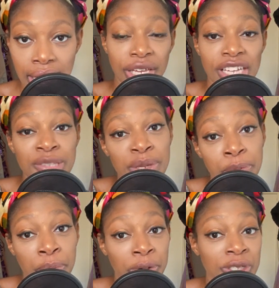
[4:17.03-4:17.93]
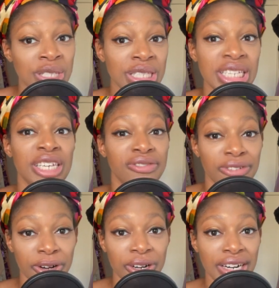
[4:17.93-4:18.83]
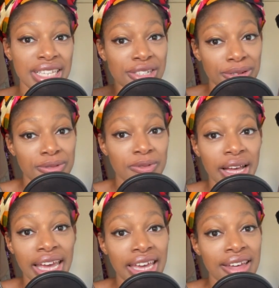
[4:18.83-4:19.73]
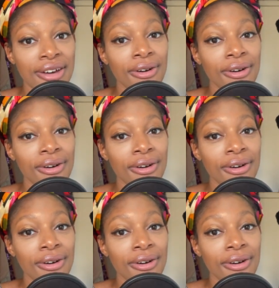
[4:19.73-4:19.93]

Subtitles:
because people perceive her a certain way